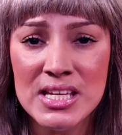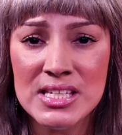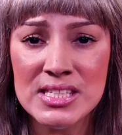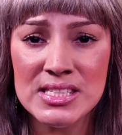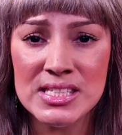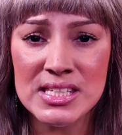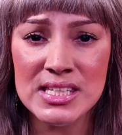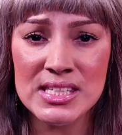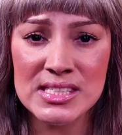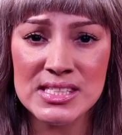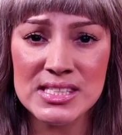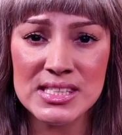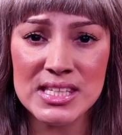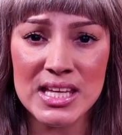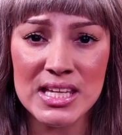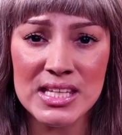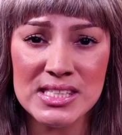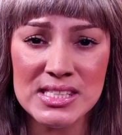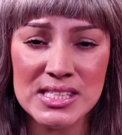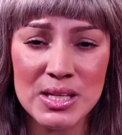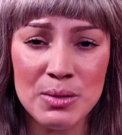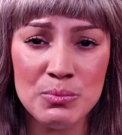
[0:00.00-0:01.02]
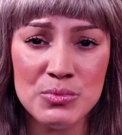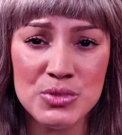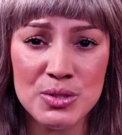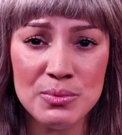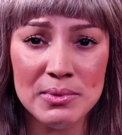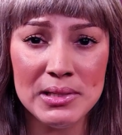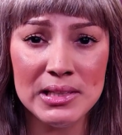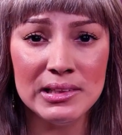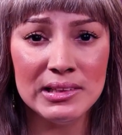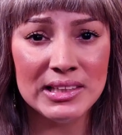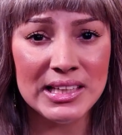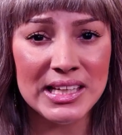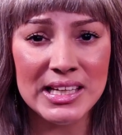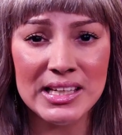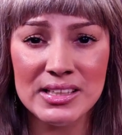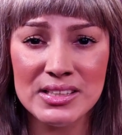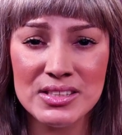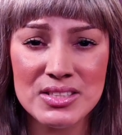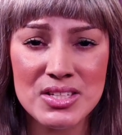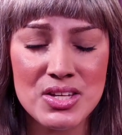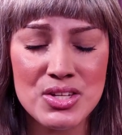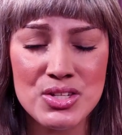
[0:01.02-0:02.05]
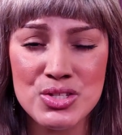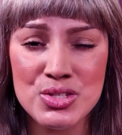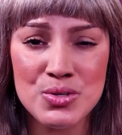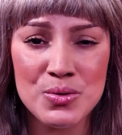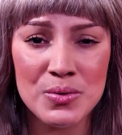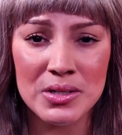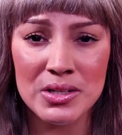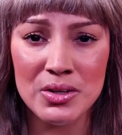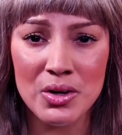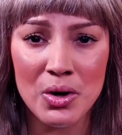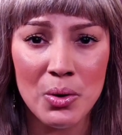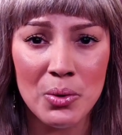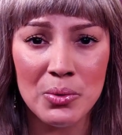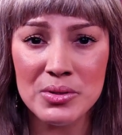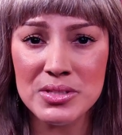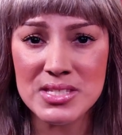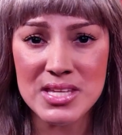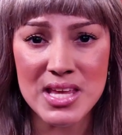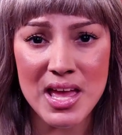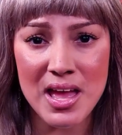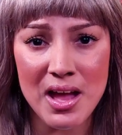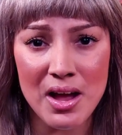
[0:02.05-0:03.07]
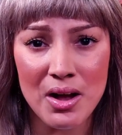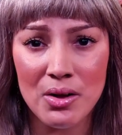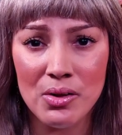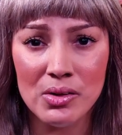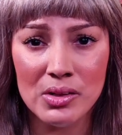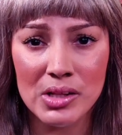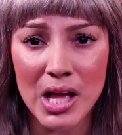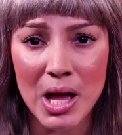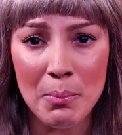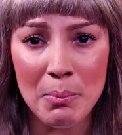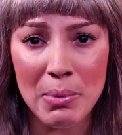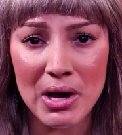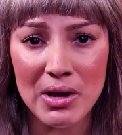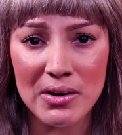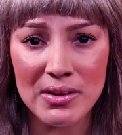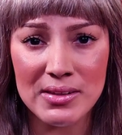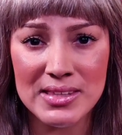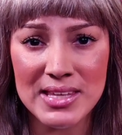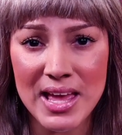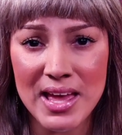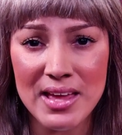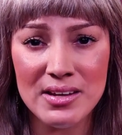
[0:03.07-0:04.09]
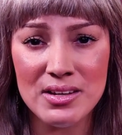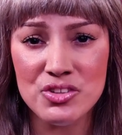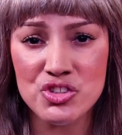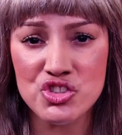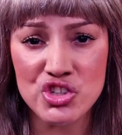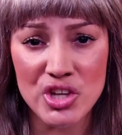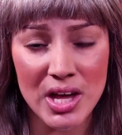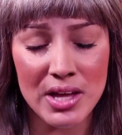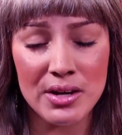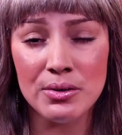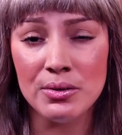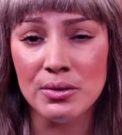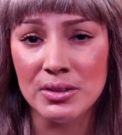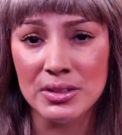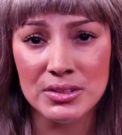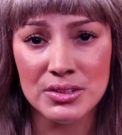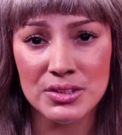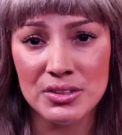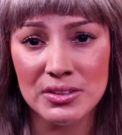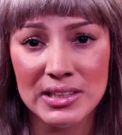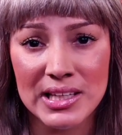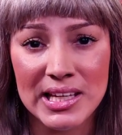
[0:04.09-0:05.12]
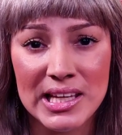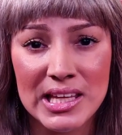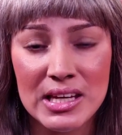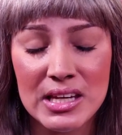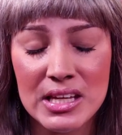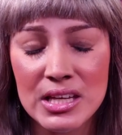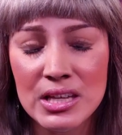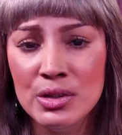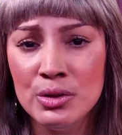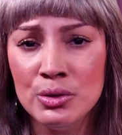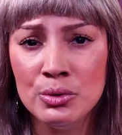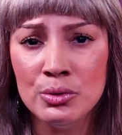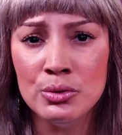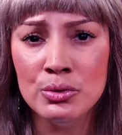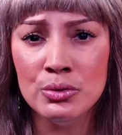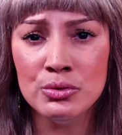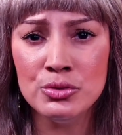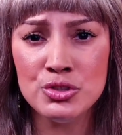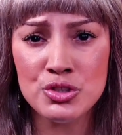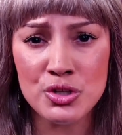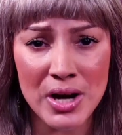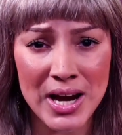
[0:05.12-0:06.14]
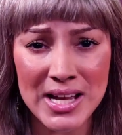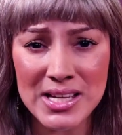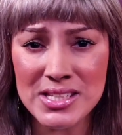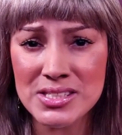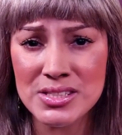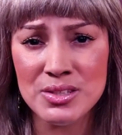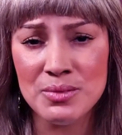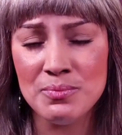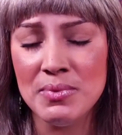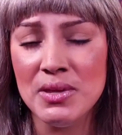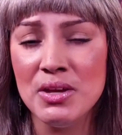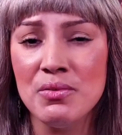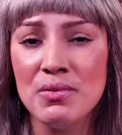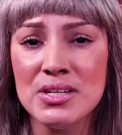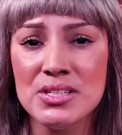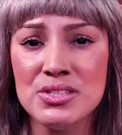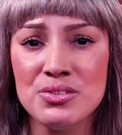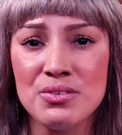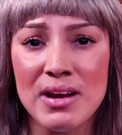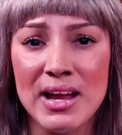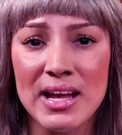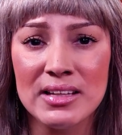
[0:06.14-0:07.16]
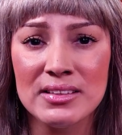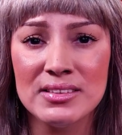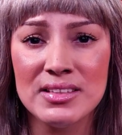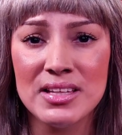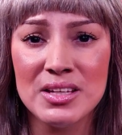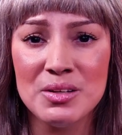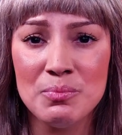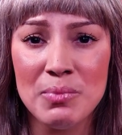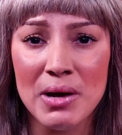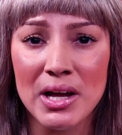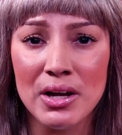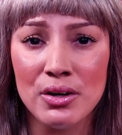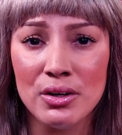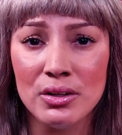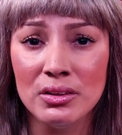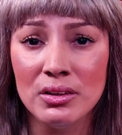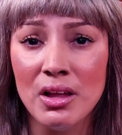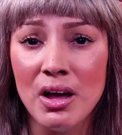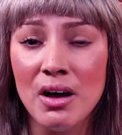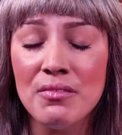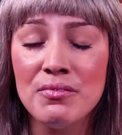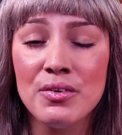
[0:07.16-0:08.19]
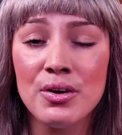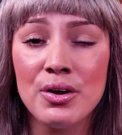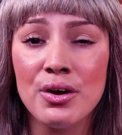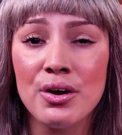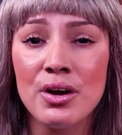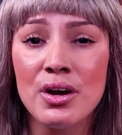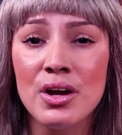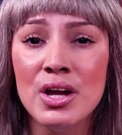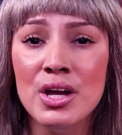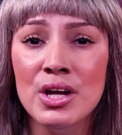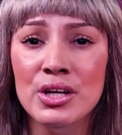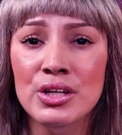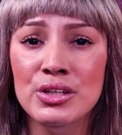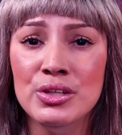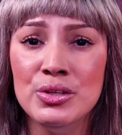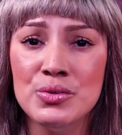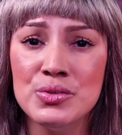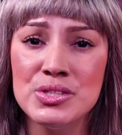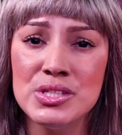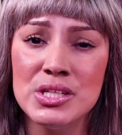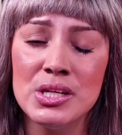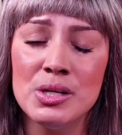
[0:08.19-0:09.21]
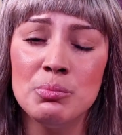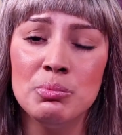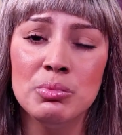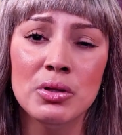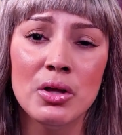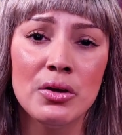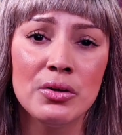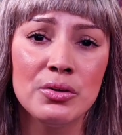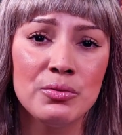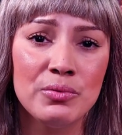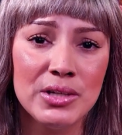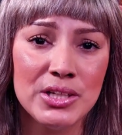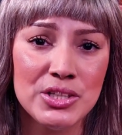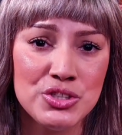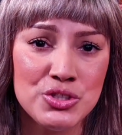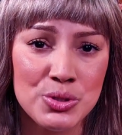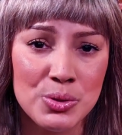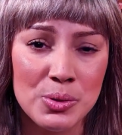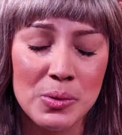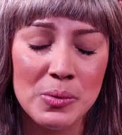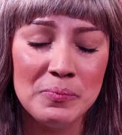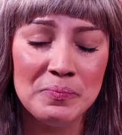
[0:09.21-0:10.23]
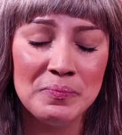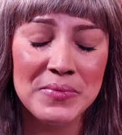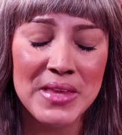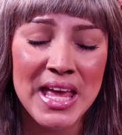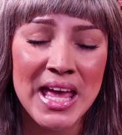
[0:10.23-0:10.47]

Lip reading: since they seem to be linked to an old tale about a dead shadow hunter lady who tries to be resurrected by her lover using a blood ritual.